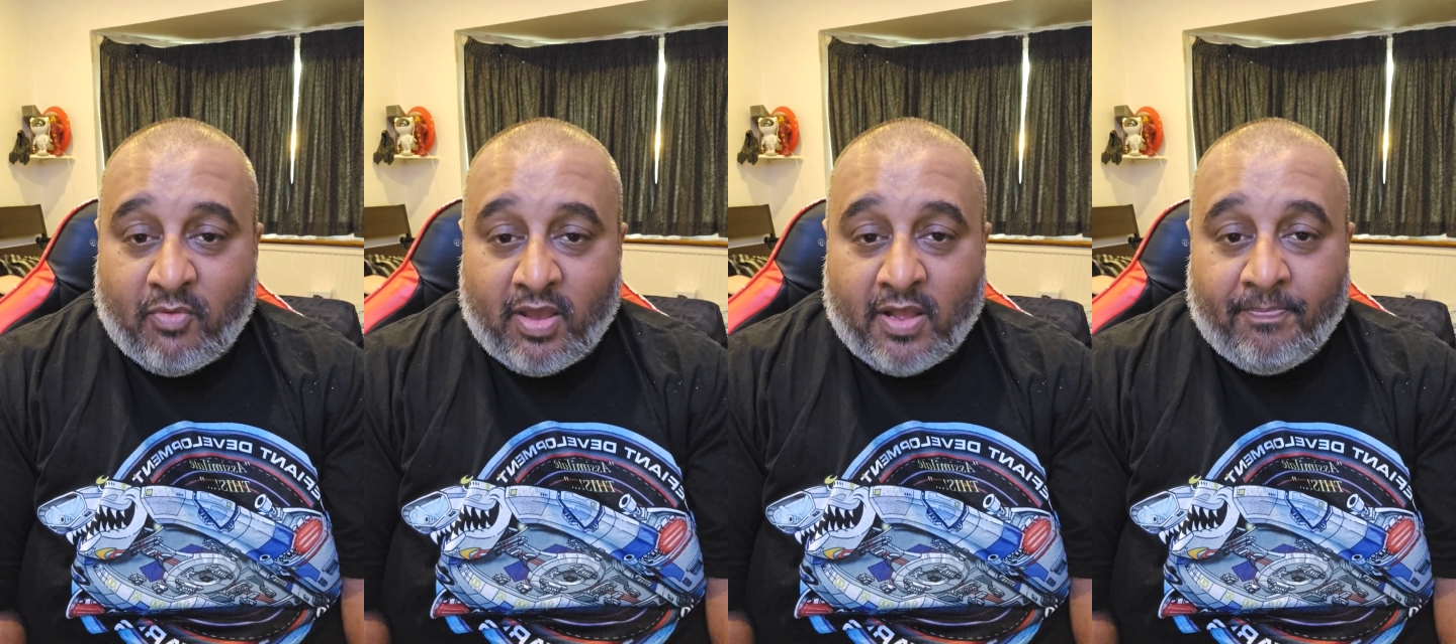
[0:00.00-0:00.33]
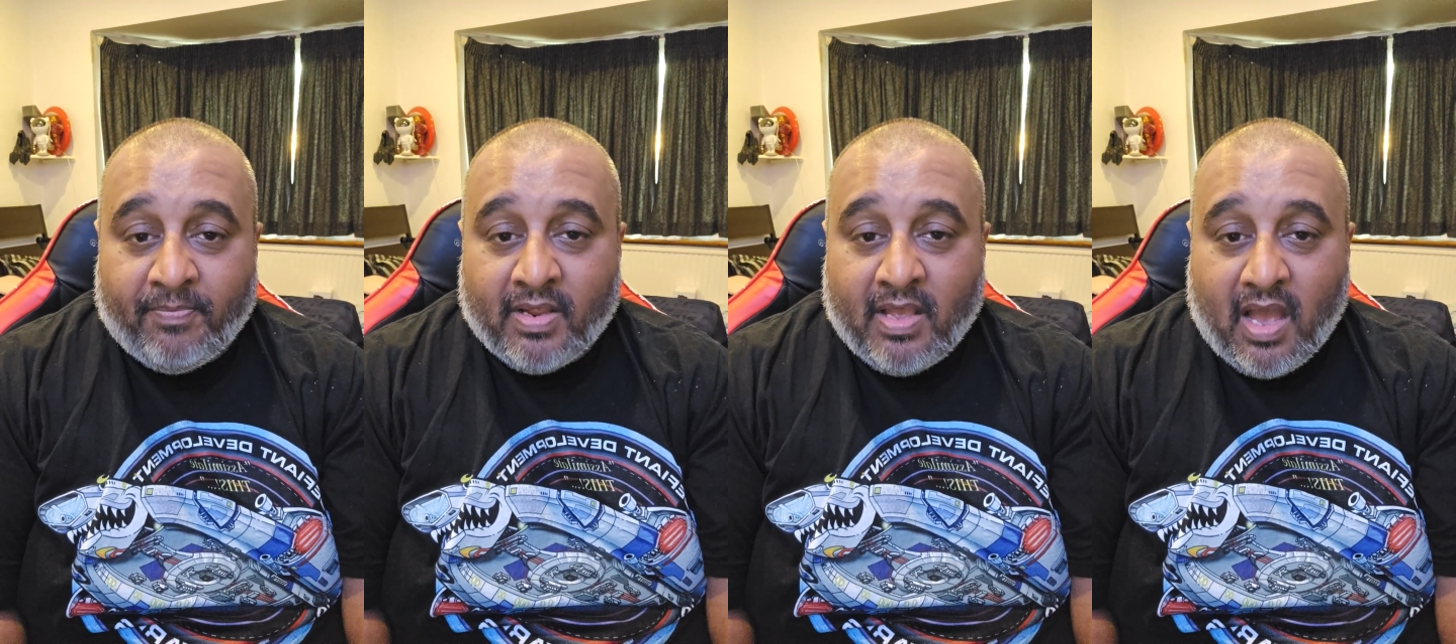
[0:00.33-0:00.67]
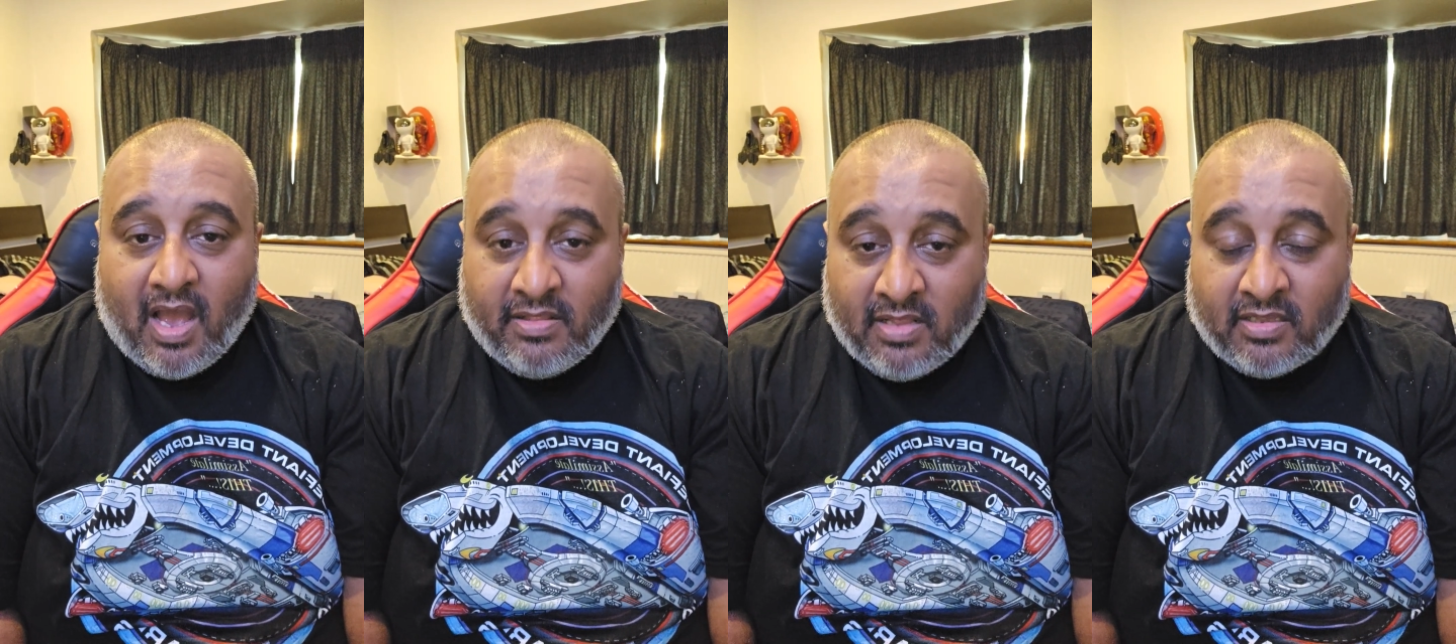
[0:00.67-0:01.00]
where
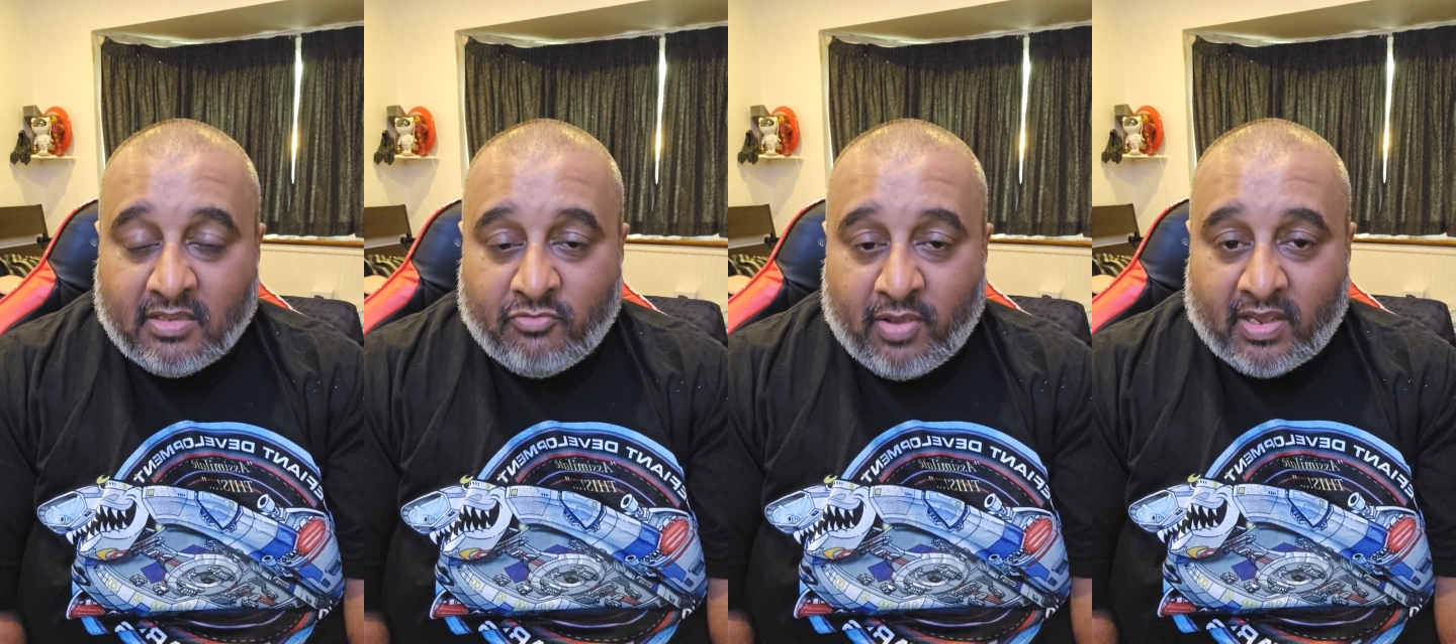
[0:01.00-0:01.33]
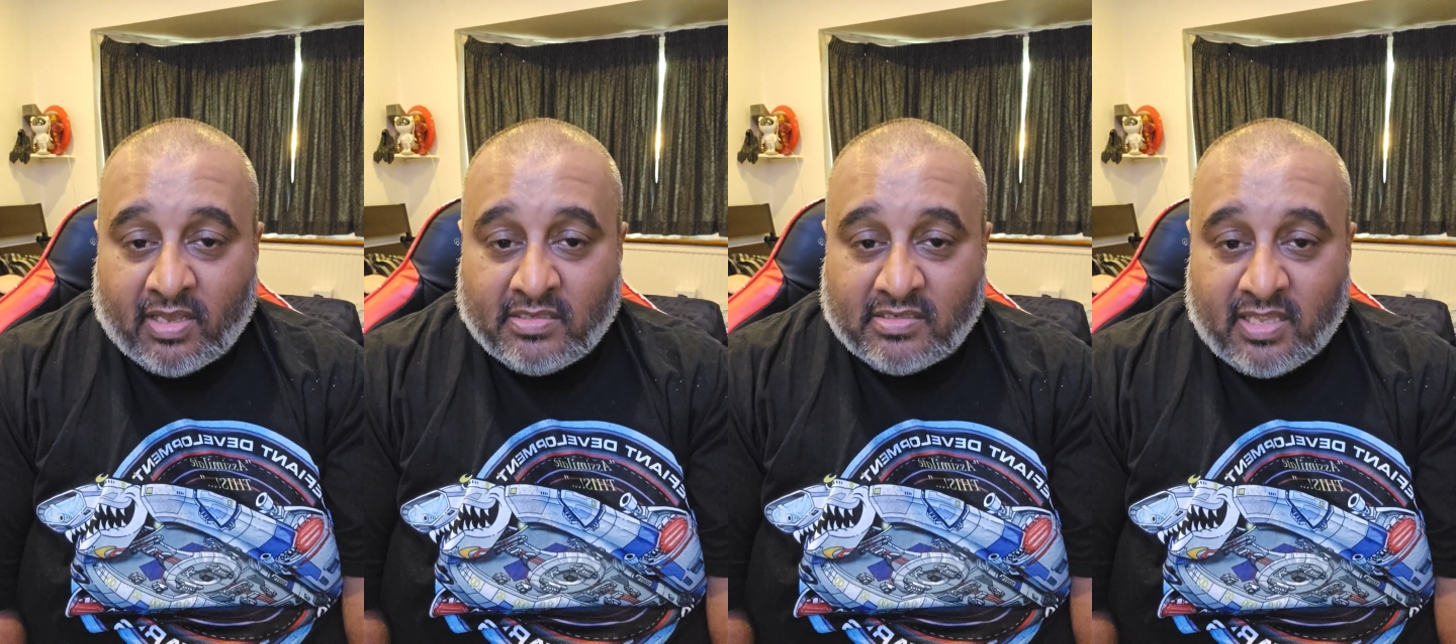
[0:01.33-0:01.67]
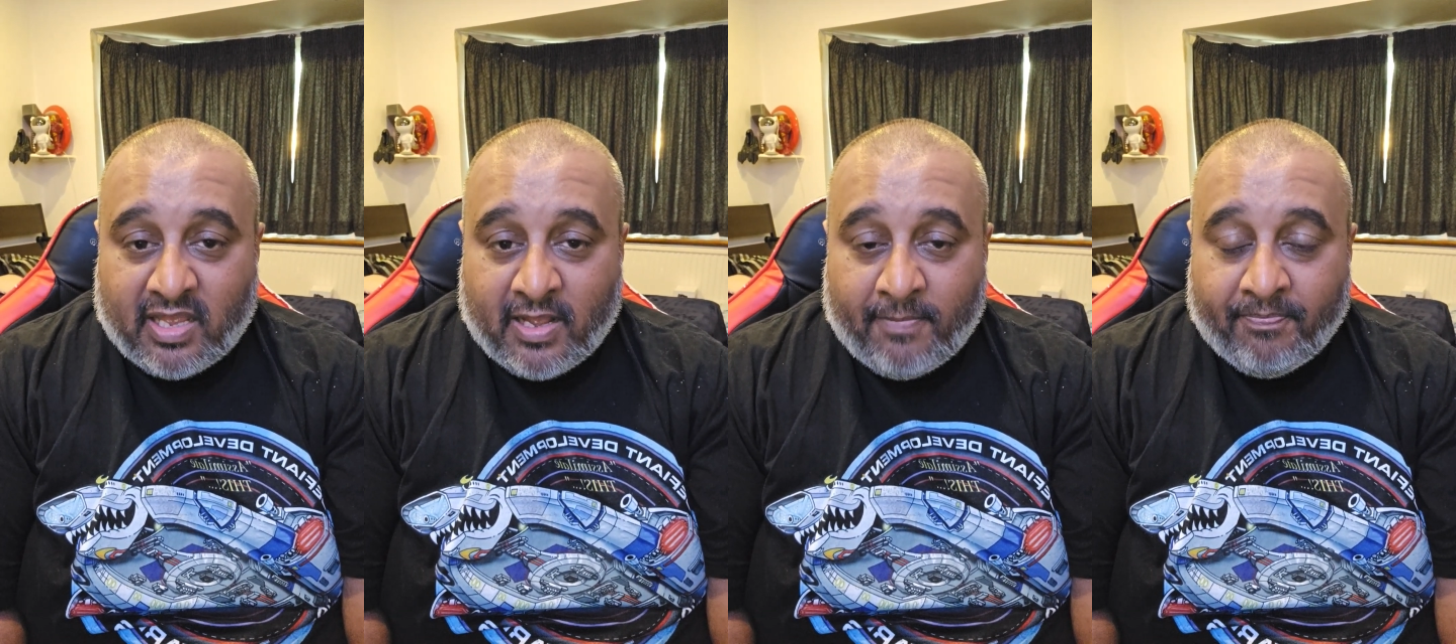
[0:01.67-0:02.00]
another dragon's
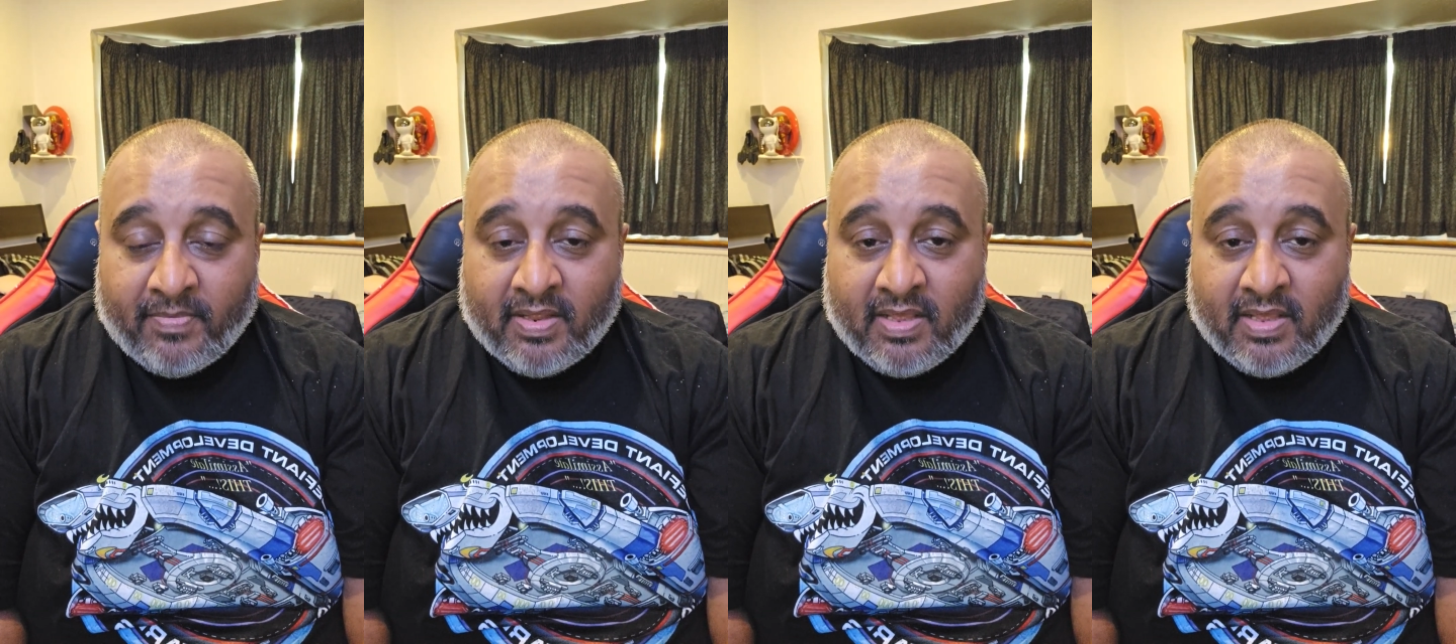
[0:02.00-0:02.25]
there.